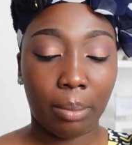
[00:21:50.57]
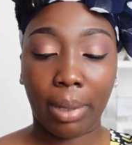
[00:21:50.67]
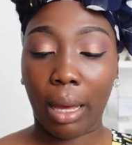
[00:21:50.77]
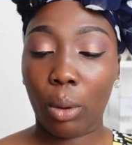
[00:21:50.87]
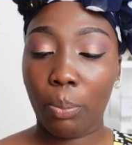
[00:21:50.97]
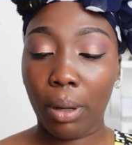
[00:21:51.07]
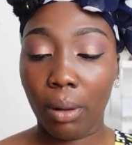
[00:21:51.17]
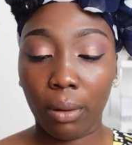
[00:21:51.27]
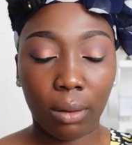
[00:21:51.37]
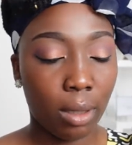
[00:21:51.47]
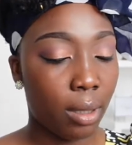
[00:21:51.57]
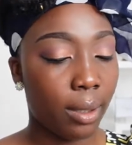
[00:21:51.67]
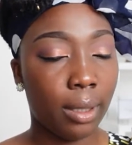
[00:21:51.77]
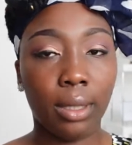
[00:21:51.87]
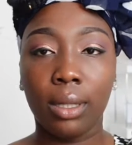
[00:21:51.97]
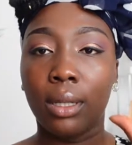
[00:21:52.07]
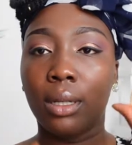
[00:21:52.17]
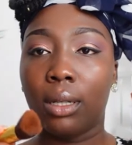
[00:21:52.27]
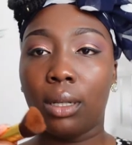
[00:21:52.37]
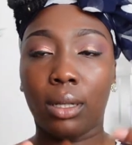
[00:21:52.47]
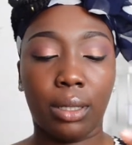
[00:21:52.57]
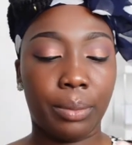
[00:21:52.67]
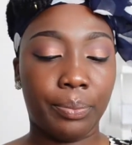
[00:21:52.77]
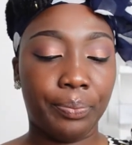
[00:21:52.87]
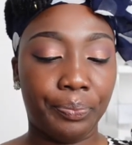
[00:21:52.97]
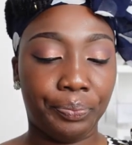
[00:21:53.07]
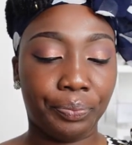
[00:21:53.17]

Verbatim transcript: black opal, um,